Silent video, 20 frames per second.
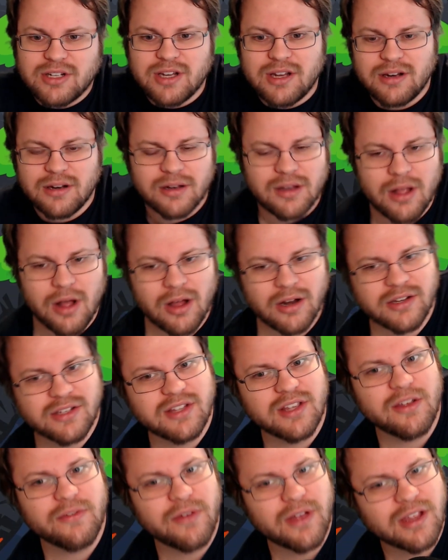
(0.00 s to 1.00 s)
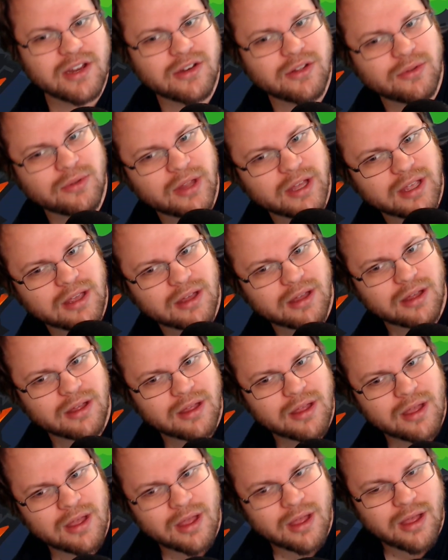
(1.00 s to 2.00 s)
And honestly, if I can do like a
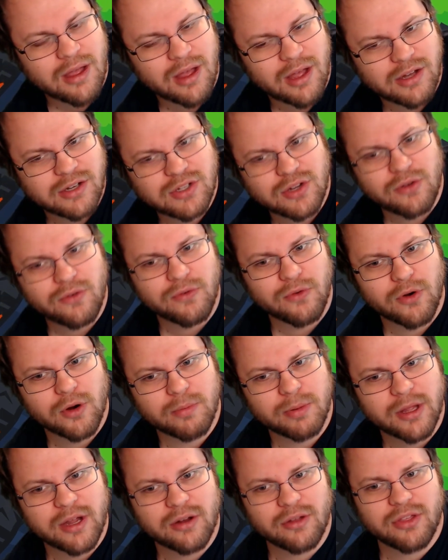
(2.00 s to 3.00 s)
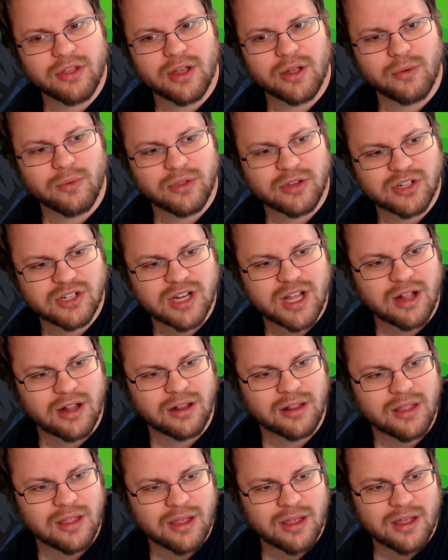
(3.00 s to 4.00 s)
2-4 player thing with
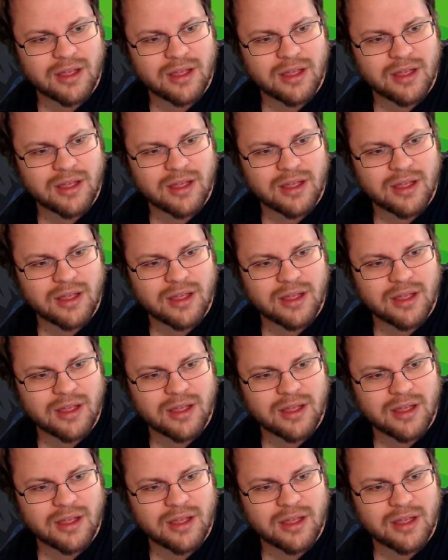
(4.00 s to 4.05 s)
Shell,